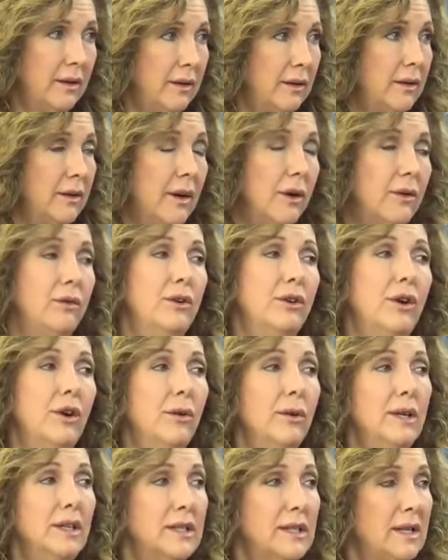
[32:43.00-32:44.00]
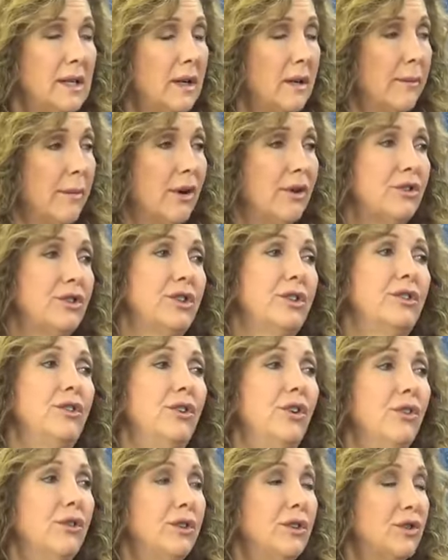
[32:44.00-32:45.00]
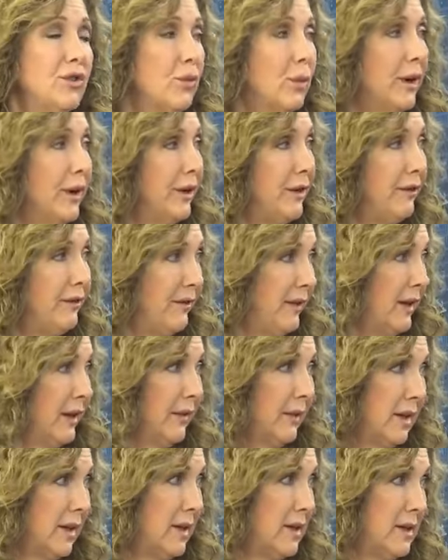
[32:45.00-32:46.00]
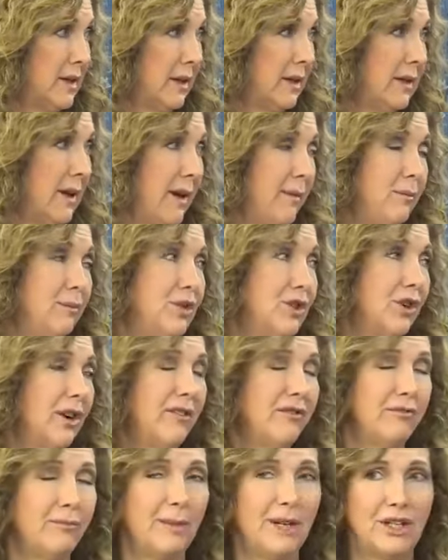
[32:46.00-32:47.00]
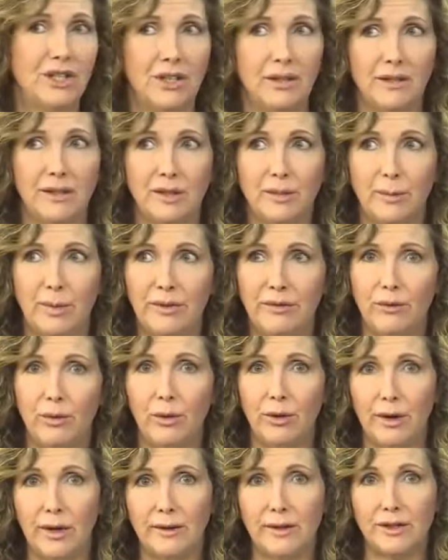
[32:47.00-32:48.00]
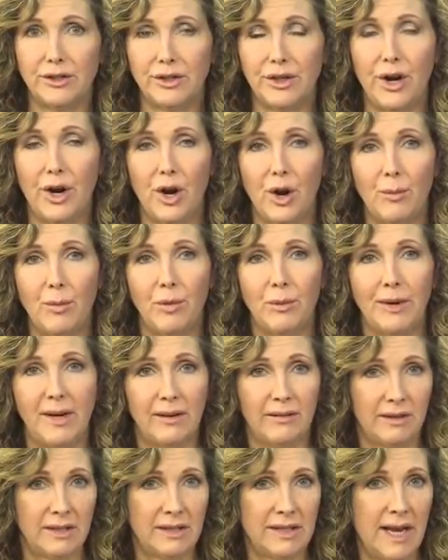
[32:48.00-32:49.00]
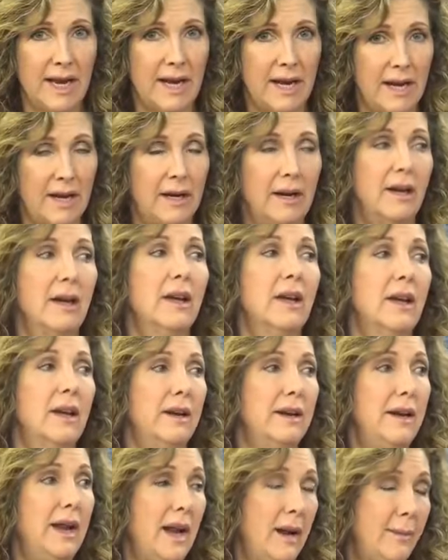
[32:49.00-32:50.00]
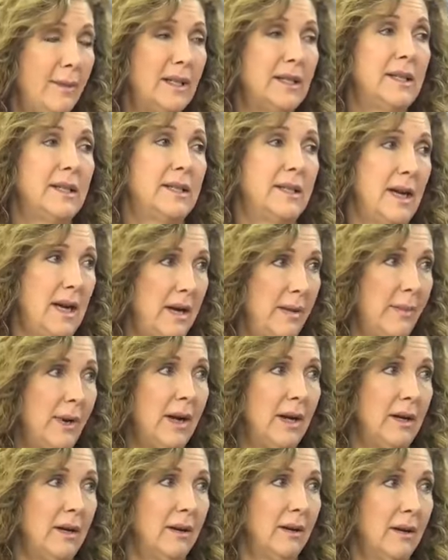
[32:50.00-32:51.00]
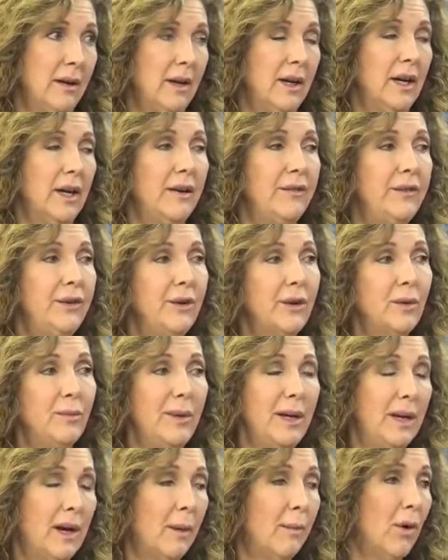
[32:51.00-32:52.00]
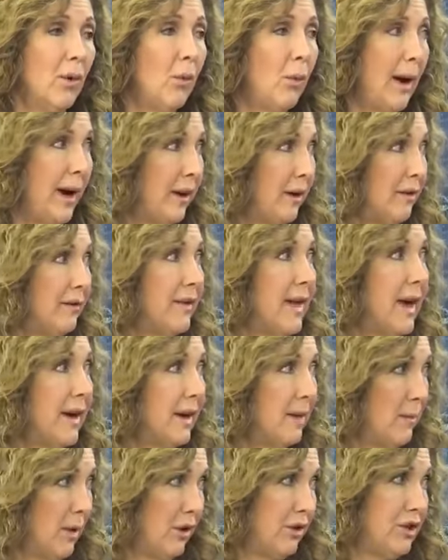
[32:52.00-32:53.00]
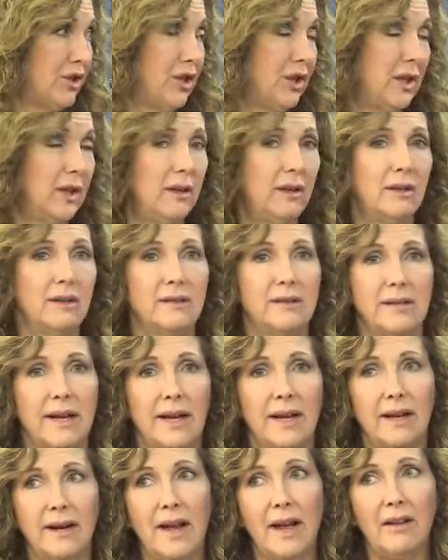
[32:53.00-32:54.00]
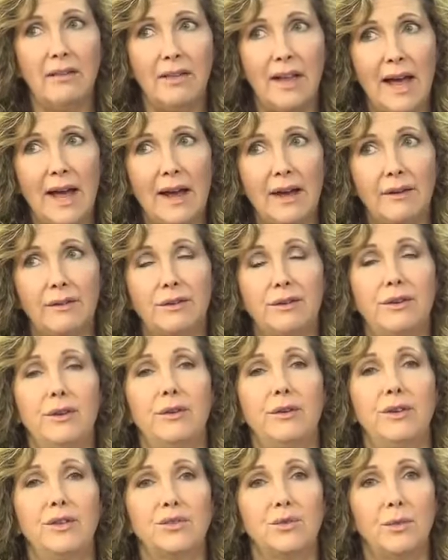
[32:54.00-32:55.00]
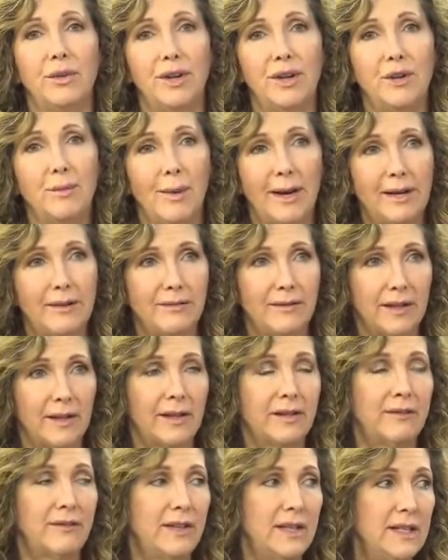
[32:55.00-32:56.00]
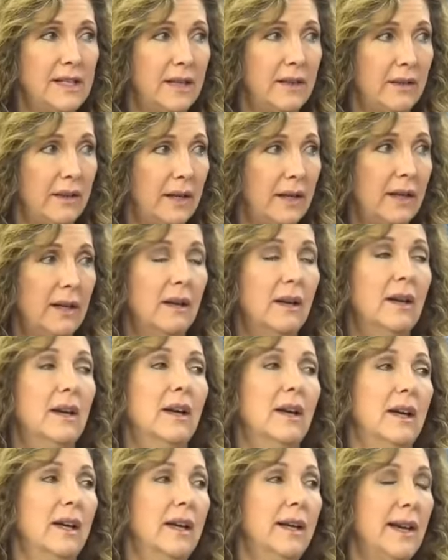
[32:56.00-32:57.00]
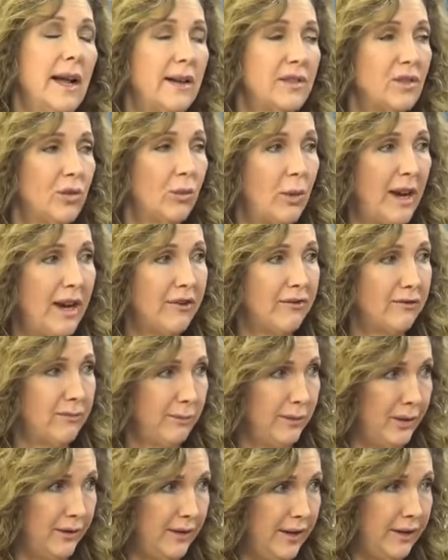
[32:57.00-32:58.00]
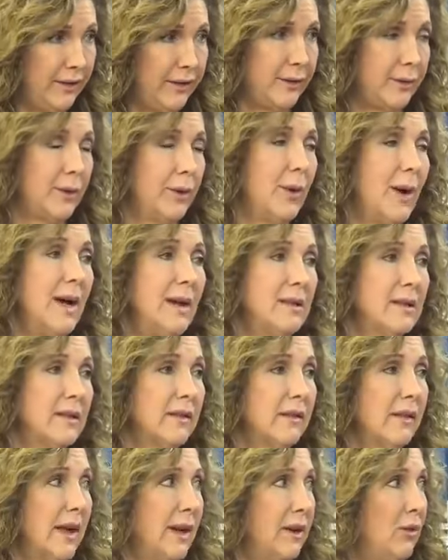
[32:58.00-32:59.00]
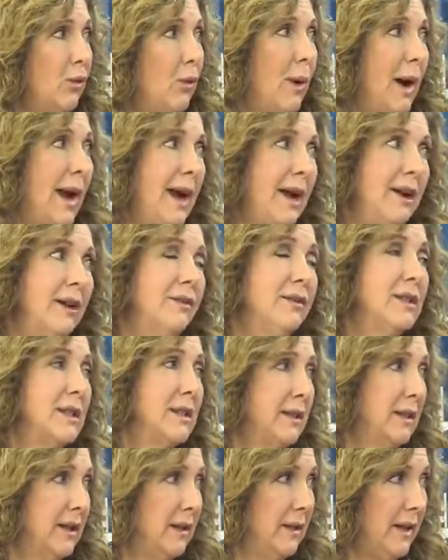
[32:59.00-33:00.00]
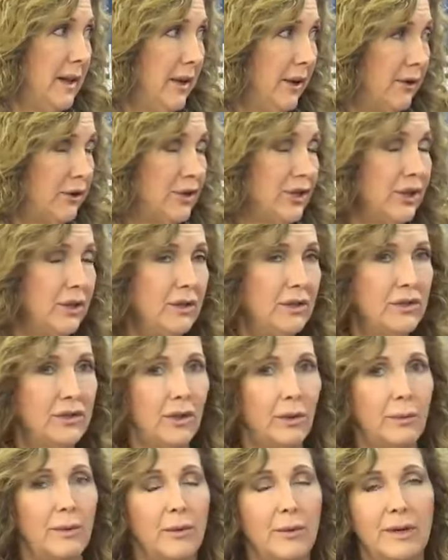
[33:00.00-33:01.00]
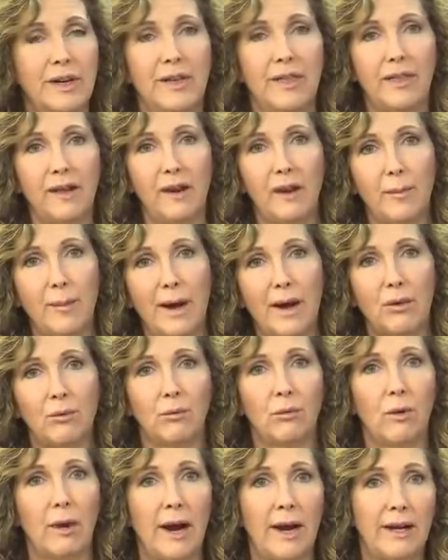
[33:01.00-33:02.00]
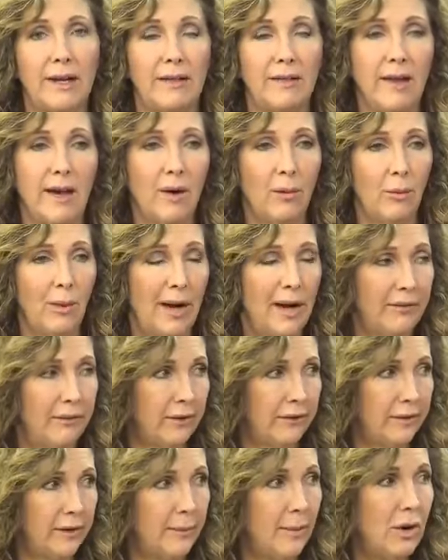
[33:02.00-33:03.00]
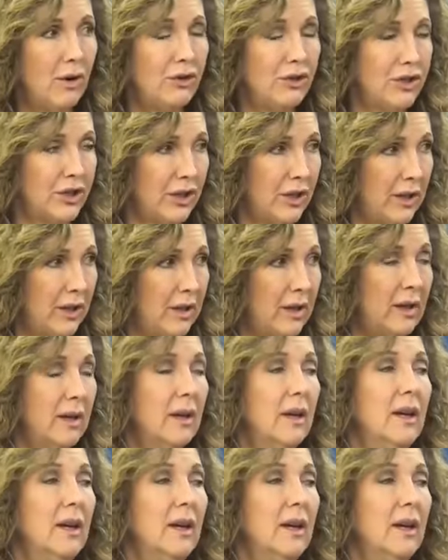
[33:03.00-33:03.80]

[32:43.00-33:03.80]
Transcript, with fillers: you know, notice the emotion, notice where you feel it. And I'm sure I've mentioned this before on the show, but we have a saying name it to tame it. If you can become aware of that emotion, say it out loud, notice where you might feel it physically, it has a way of moving through us like waves in the ocean. Mm -hmm. So we want to think about riding that wave of emotion